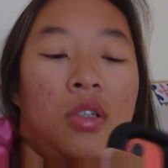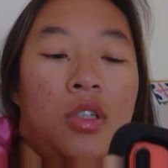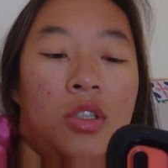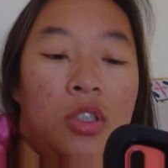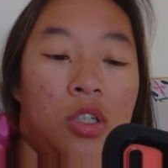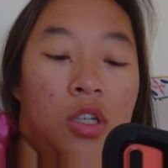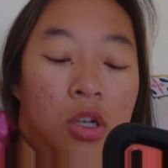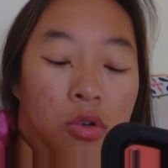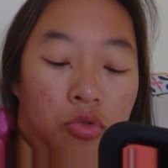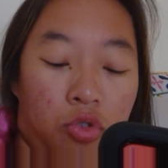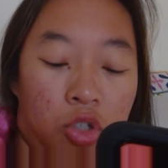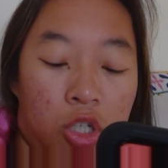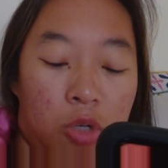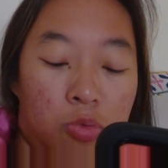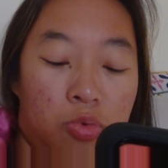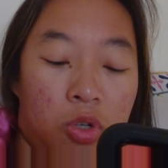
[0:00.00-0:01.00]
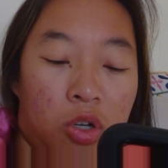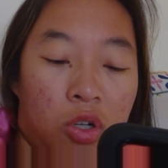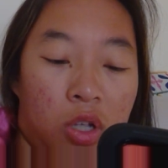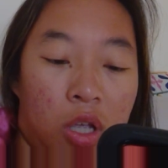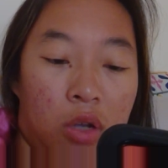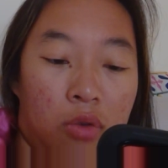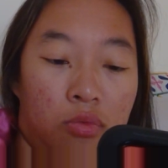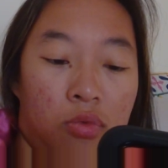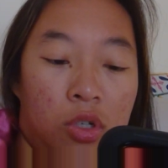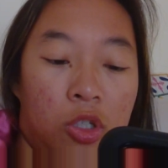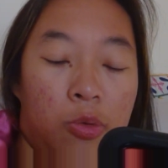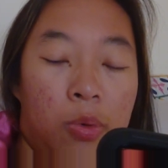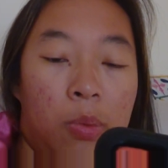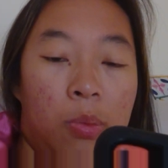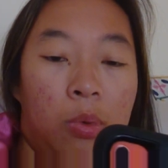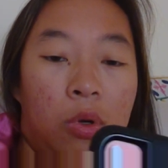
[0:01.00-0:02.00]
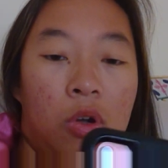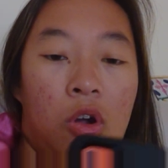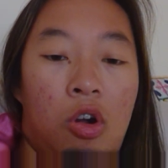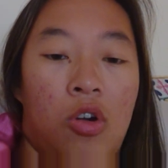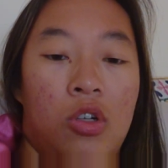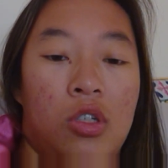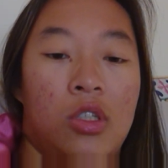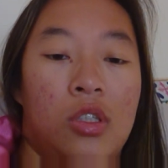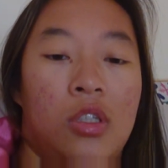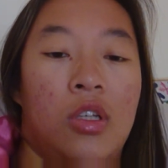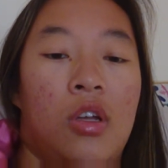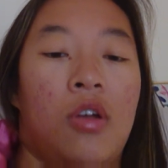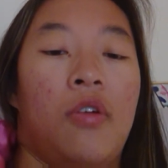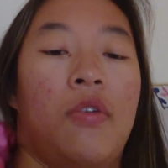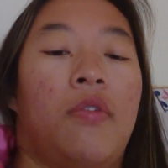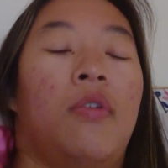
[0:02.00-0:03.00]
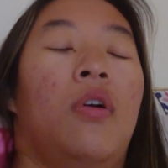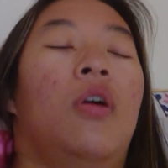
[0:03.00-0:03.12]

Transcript: Because, you know, Jeeps are like rich people cars and stuff.